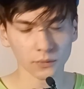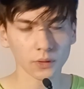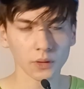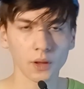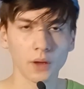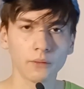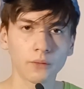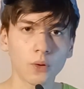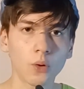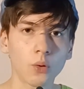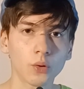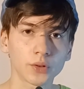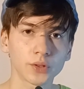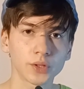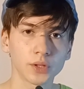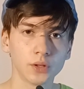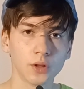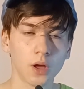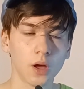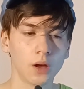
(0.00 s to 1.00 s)
of
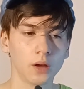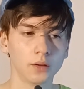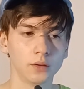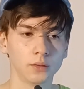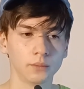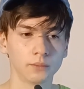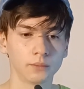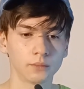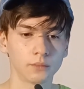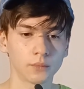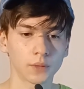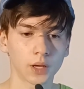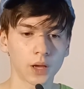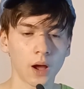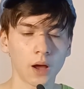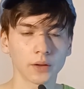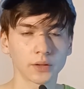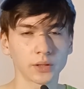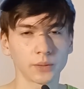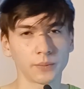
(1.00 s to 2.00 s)
course
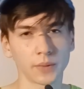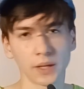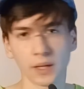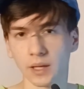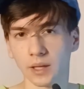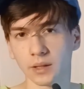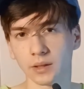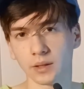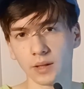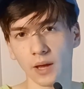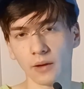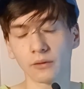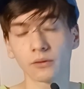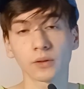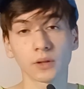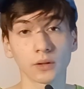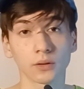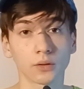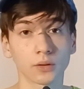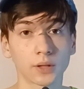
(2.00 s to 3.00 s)
gossiping is
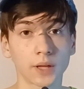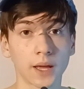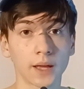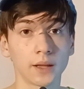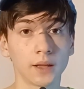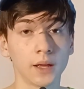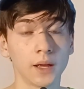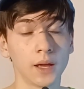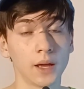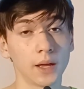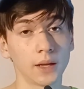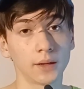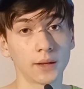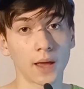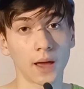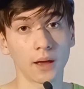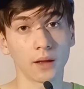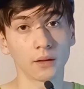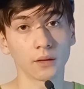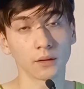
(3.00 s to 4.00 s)
definitely
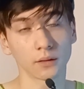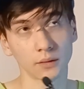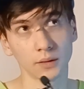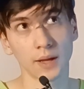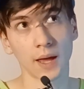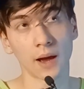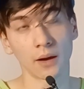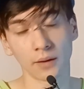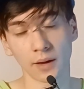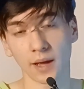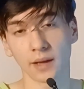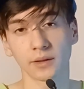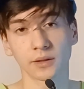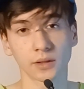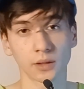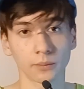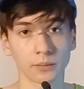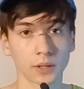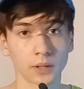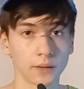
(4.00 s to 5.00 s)
looked down as
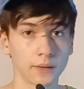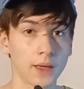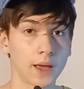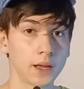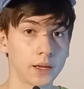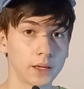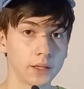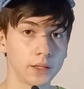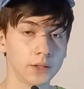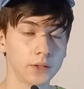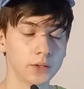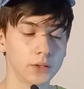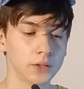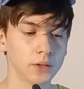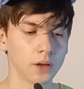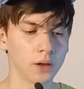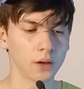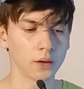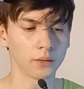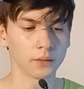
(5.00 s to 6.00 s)
something that is
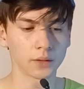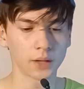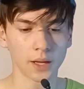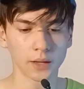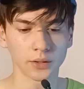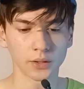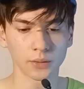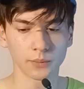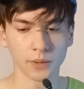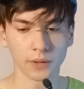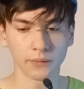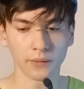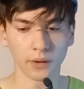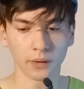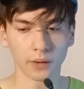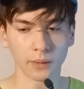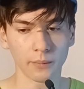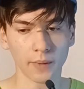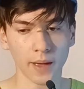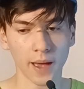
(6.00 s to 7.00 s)
tends to be
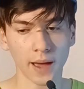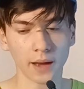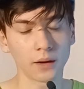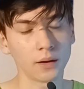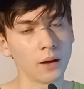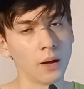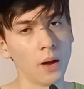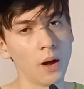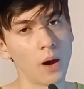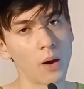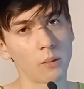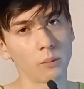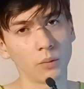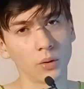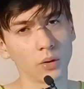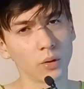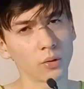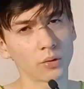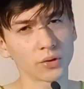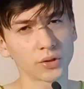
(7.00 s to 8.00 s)
very bad,
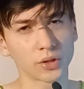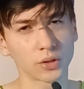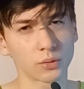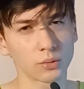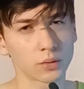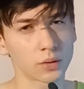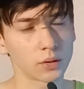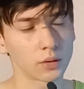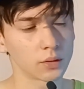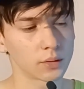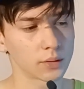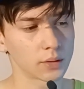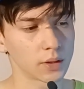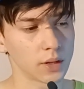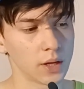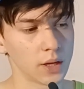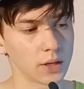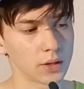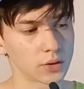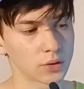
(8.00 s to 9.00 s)
but also
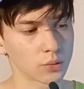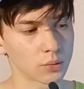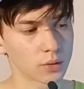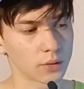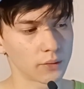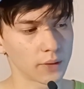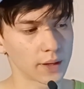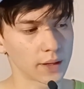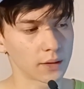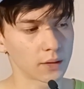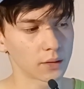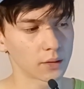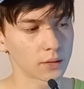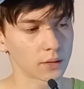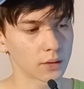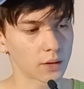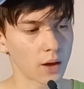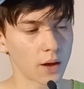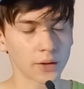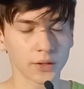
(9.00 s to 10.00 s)
sort of like
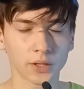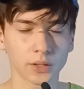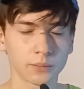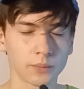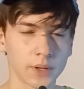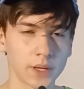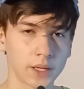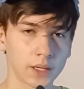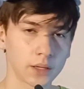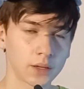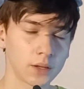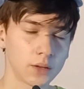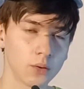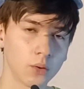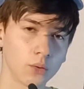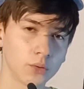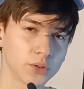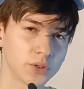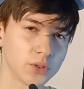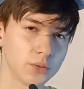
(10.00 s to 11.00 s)
gossiping can
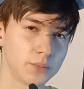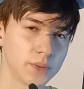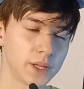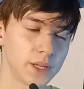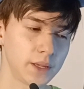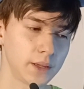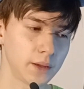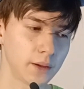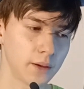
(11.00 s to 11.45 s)
also be